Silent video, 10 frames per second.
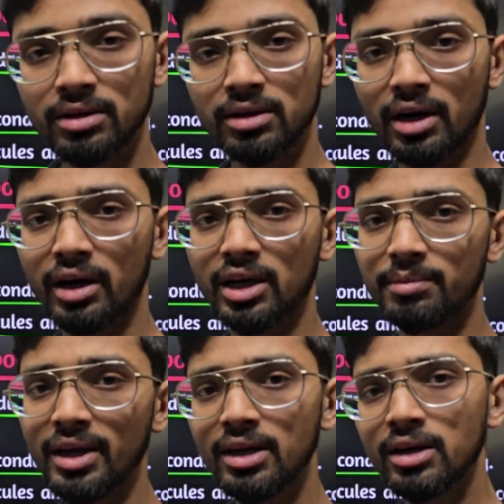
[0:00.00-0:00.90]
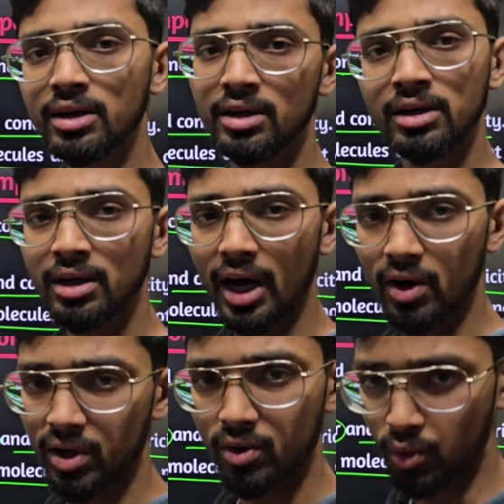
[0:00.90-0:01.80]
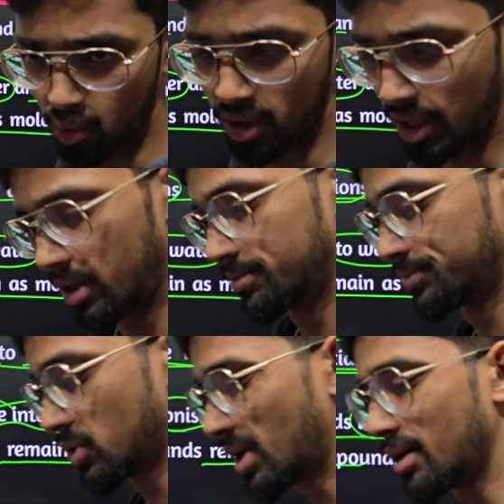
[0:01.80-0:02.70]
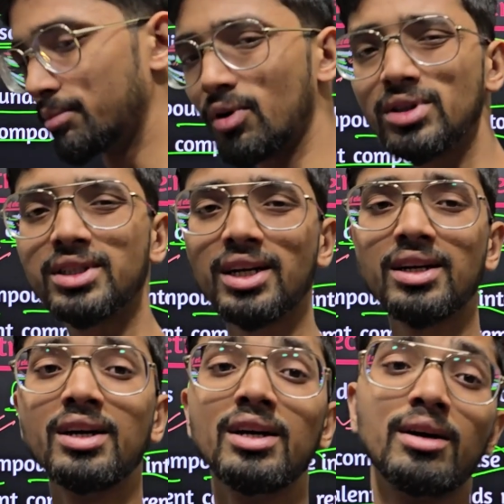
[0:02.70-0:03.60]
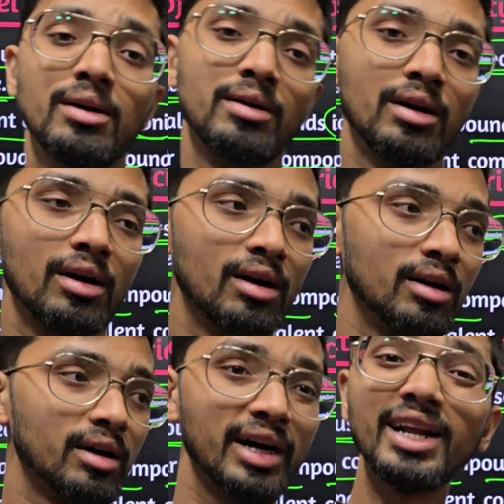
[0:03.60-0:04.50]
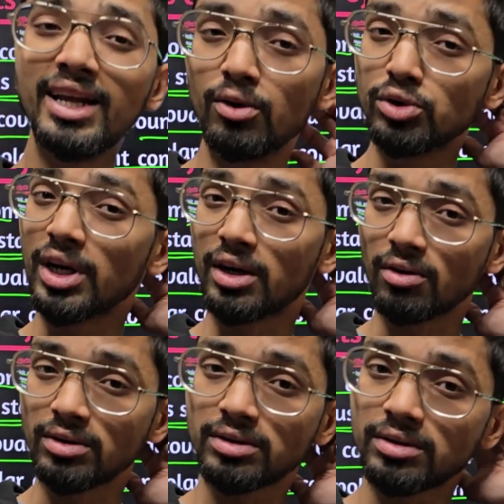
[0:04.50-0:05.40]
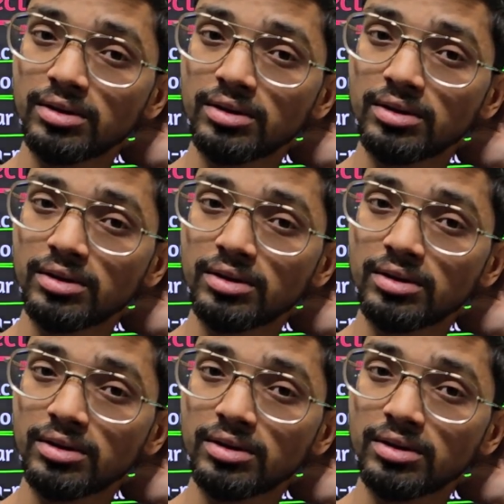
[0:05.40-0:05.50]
conducted by ionic only, okay, because it can readily lose electrons.